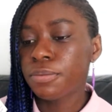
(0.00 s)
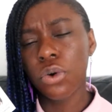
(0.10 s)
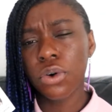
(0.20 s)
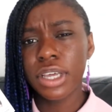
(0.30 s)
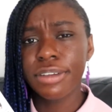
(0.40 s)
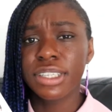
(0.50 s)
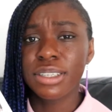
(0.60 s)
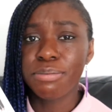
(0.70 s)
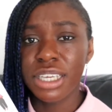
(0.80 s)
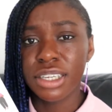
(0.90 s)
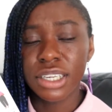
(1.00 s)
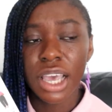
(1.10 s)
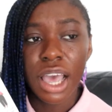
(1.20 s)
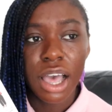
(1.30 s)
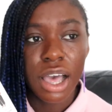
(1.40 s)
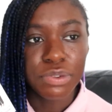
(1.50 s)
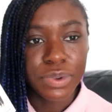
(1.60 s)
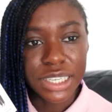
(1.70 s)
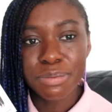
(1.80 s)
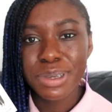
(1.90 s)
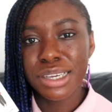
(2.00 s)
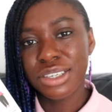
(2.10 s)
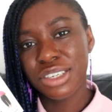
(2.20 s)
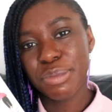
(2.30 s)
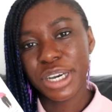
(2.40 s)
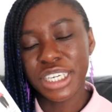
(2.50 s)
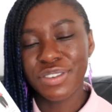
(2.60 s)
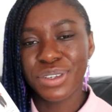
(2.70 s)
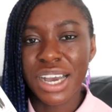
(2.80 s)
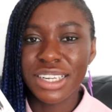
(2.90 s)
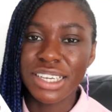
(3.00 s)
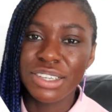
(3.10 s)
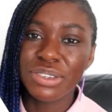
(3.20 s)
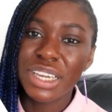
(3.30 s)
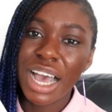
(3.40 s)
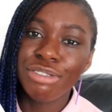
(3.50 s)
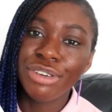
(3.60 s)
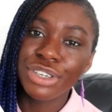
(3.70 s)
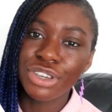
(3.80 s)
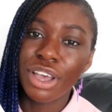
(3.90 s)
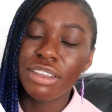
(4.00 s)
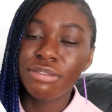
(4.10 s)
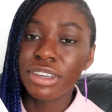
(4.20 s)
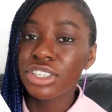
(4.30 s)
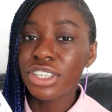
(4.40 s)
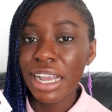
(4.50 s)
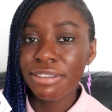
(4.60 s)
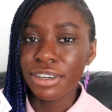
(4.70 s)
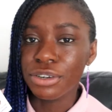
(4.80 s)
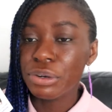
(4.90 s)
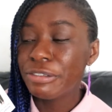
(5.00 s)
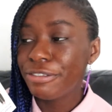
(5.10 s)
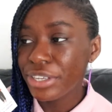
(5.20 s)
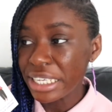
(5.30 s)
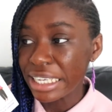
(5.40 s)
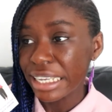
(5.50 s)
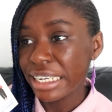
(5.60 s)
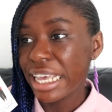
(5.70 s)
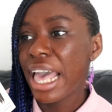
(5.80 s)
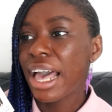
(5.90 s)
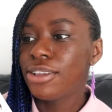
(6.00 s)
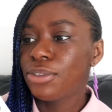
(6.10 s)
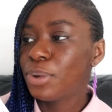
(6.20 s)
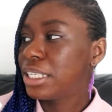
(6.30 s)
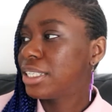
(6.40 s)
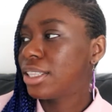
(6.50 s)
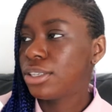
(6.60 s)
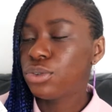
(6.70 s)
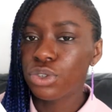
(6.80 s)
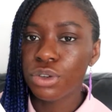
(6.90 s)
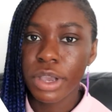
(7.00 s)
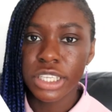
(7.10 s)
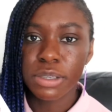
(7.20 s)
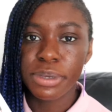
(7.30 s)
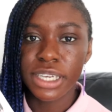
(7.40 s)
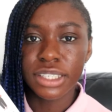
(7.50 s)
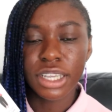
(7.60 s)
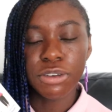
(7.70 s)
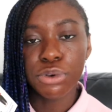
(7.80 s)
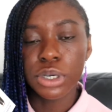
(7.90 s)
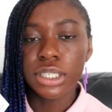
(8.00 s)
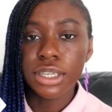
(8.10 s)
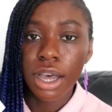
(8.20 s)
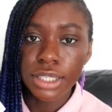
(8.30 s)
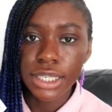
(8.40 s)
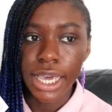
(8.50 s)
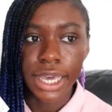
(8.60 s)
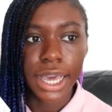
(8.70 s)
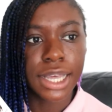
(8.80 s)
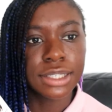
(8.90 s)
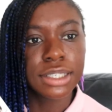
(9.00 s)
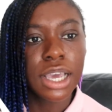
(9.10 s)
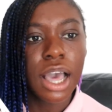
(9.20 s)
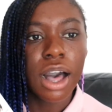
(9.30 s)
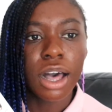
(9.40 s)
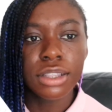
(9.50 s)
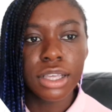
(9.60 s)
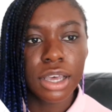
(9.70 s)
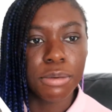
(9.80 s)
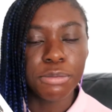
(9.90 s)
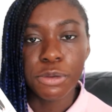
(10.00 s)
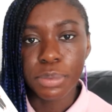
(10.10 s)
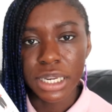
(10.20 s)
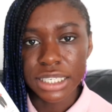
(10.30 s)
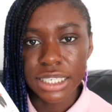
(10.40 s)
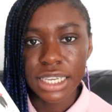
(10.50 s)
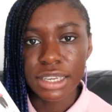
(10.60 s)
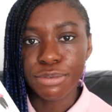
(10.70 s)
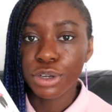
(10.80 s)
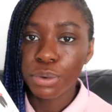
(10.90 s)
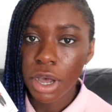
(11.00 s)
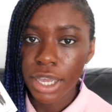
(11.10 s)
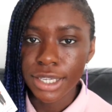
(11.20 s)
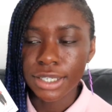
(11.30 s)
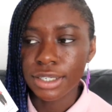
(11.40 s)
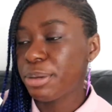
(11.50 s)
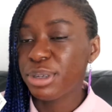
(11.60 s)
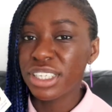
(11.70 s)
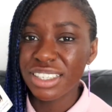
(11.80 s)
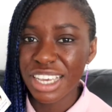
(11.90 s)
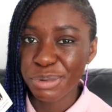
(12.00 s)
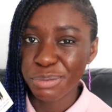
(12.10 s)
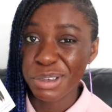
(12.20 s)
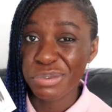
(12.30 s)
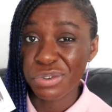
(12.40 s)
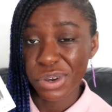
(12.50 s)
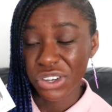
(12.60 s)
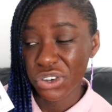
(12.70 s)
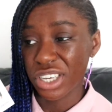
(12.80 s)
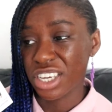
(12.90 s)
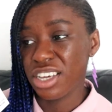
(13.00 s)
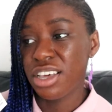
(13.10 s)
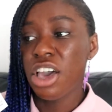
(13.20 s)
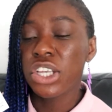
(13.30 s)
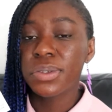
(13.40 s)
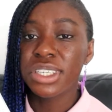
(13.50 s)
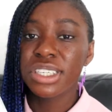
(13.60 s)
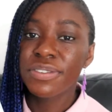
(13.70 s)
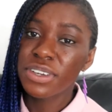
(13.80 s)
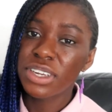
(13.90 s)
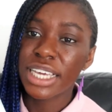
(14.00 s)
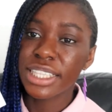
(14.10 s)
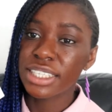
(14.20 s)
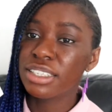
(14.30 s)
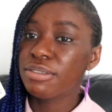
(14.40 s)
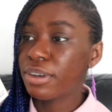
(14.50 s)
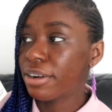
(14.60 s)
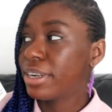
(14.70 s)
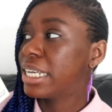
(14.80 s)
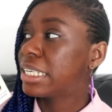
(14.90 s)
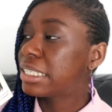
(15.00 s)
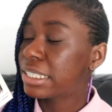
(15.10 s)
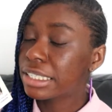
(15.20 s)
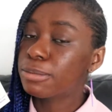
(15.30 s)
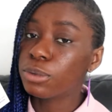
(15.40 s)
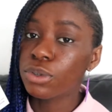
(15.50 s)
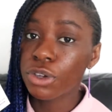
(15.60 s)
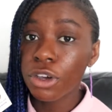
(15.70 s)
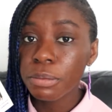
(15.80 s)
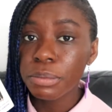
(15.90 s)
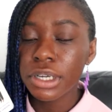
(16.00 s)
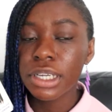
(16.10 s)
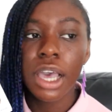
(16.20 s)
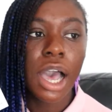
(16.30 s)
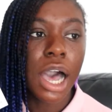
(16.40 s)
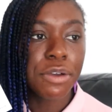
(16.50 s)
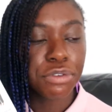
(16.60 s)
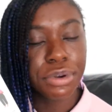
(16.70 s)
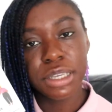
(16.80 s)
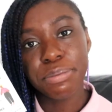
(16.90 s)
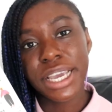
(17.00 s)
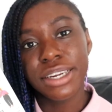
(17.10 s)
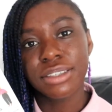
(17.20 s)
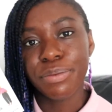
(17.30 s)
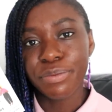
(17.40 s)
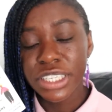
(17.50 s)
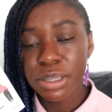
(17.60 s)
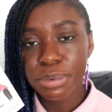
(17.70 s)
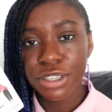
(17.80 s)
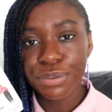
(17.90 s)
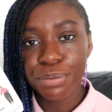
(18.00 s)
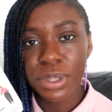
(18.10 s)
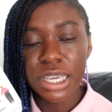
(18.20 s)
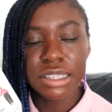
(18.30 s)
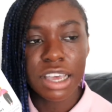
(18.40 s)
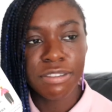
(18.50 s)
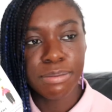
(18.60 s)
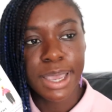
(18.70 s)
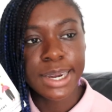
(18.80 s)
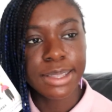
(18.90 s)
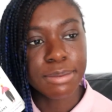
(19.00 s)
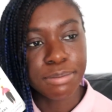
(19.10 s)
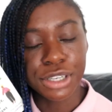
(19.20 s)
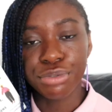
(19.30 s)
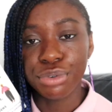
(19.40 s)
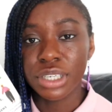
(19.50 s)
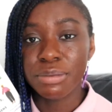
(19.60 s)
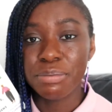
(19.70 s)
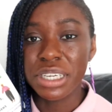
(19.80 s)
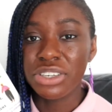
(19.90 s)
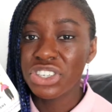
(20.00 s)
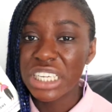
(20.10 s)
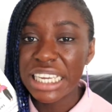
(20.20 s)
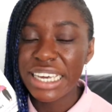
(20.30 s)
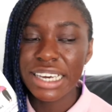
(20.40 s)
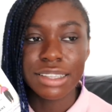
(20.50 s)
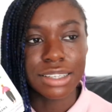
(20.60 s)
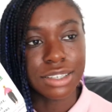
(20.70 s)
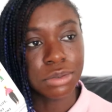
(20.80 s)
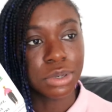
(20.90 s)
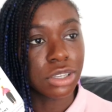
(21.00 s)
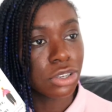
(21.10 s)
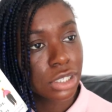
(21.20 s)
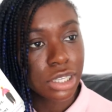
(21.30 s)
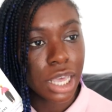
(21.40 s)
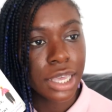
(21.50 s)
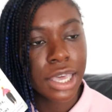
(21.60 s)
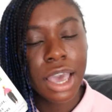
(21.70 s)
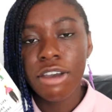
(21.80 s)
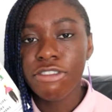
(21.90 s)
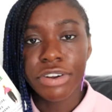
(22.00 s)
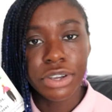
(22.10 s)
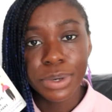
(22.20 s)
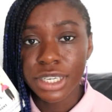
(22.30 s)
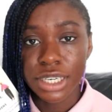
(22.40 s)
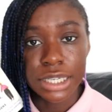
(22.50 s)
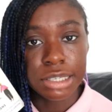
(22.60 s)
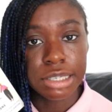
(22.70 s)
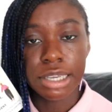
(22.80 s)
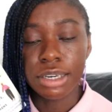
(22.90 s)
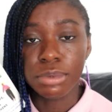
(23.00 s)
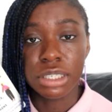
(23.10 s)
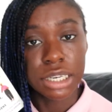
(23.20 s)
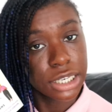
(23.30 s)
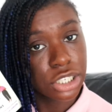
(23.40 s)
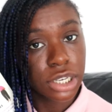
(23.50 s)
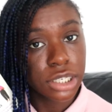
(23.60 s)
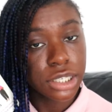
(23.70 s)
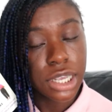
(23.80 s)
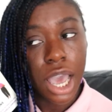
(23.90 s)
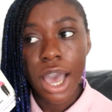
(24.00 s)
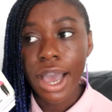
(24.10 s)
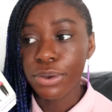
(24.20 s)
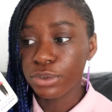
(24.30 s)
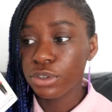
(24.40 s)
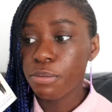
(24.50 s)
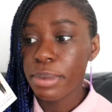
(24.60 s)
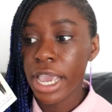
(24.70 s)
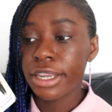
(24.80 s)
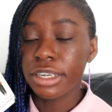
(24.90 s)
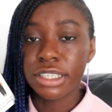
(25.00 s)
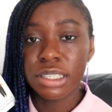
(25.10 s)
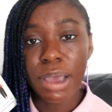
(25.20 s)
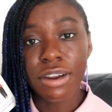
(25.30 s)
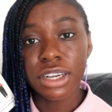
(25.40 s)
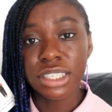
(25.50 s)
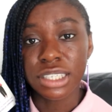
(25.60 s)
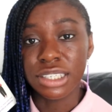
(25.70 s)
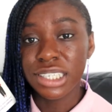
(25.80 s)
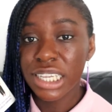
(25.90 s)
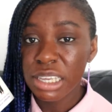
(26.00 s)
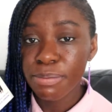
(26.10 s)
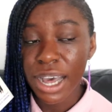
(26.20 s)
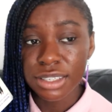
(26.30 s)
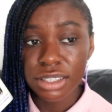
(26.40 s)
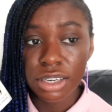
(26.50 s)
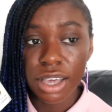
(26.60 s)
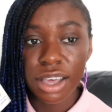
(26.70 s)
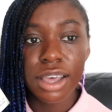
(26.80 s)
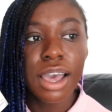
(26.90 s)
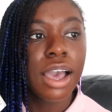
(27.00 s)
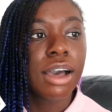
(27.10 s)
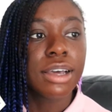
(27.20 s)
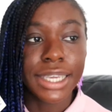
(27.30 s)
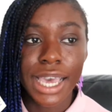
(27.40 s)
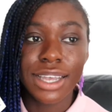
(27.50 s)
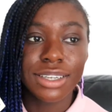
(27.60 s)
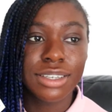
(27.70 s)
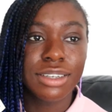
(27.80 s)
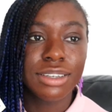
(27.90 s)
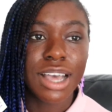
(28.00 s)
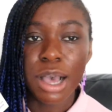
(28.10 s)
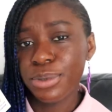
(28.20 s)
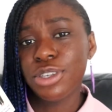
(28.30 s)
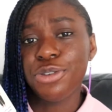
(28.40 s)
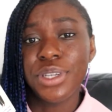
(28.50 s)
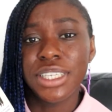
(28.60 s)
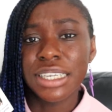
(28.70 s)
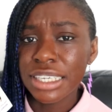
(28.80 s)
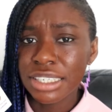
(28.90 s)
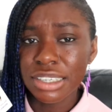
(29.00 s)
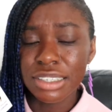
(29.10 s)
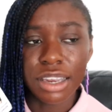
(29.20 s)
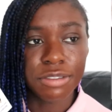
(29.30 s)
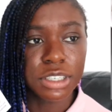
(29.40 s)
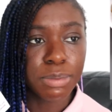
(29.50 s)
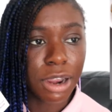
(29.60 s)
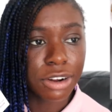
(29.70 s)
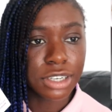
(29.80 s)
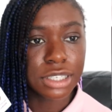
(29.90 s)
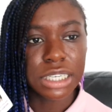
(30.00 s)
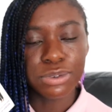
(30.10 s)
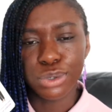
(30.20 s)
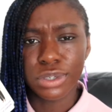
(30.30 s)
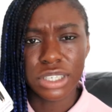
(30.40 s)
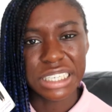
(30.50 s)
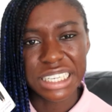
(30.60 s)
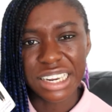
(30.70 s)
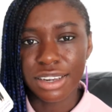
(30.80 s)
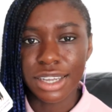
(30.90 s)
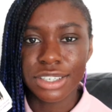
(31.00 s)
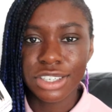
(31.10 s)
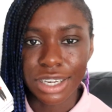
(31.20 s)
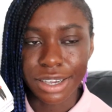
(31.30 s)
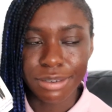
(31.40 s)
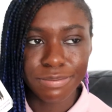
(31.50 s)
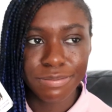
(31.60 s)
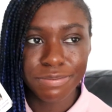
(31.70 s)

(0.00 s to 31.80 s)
Or if it's a meat recipe, she might give you ideas on how you can turn it vegetarian or vegan. And as well as that, there's also recipes that avoid cutting and other mobility required, maybe disabled people who are cooking. So I just feel like this is a very accessible cookbook. I've already made some recipes from this. I've made the beetroot and bean chili, and this is what it looks like. Very quick and easy, and it was delicious. I also made an asparagus and chili pasta. Again, absolutely delicious. I love asparagus, and also, can you tell I like chili?